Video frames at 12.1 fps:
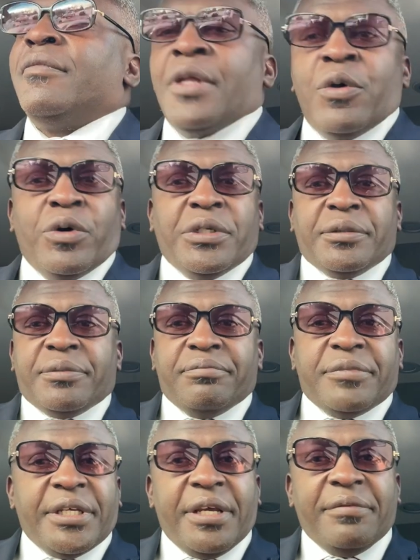Well,
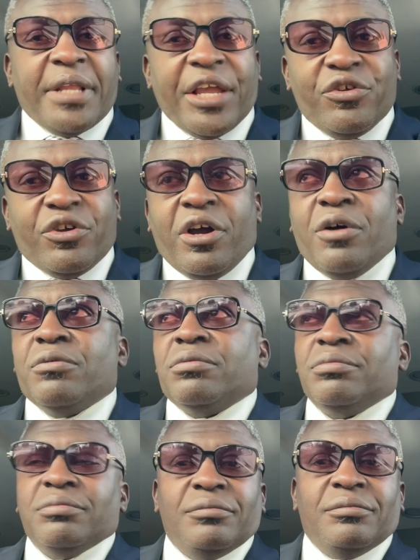see, there you go.
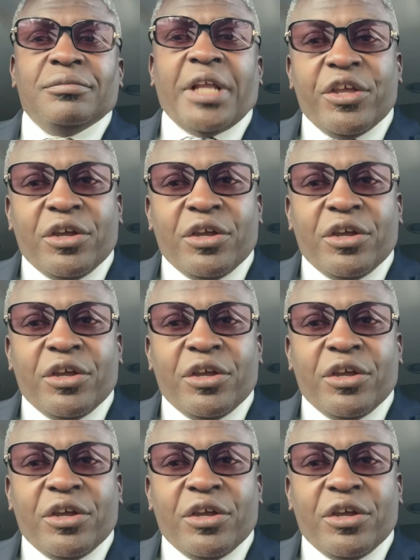There you